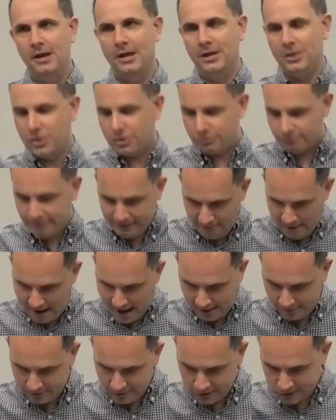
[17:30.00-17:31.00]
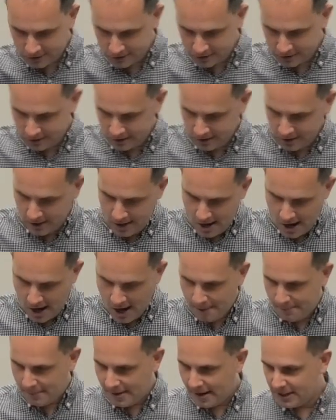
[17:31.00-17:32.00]
in 3 rounds,
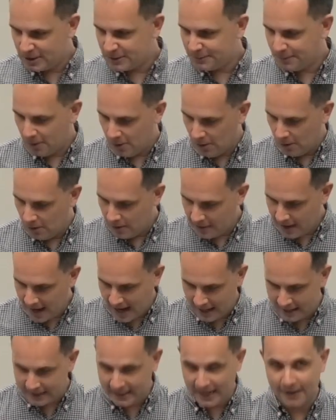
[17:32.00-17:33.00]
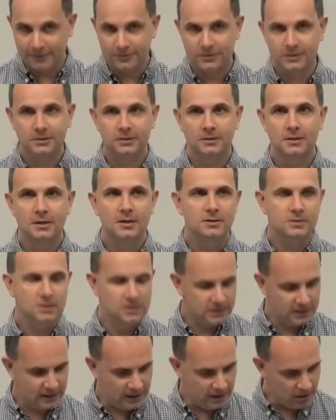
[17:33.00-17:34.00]
as per the handout, to
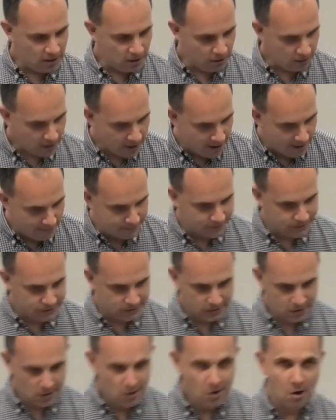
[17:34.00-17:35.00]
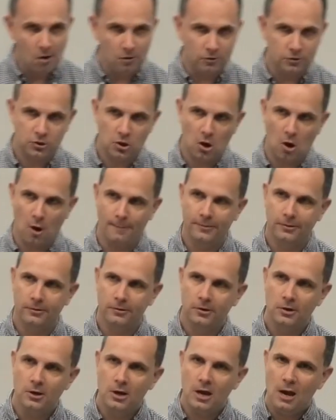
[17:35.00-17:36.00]
see who comes on top.
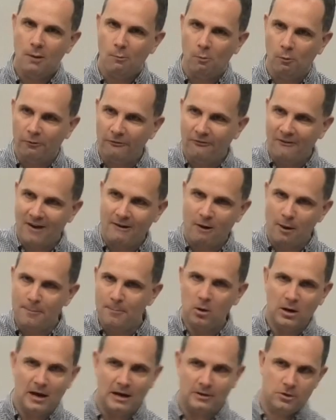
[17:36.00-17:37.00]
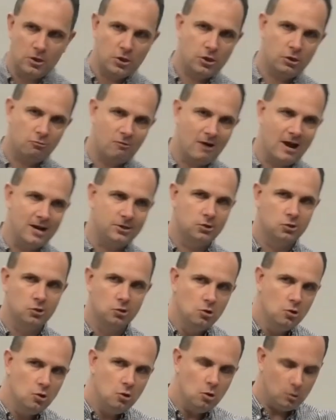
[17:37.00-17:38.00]
Will Pharaoh put out the threat,
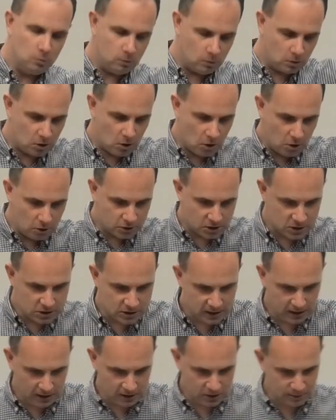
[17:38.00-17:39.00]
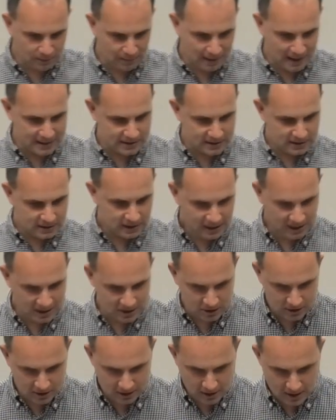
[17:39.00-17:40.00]
or will God continue to bless
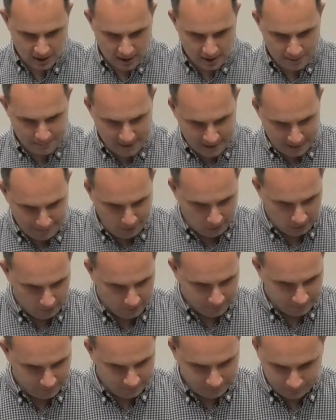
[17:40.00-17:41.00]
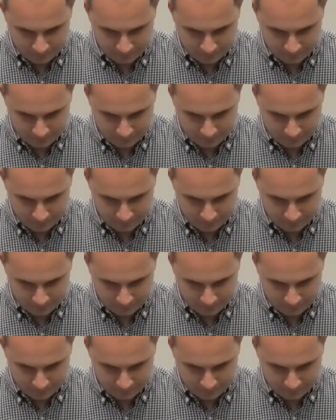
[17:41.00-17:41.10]
his people?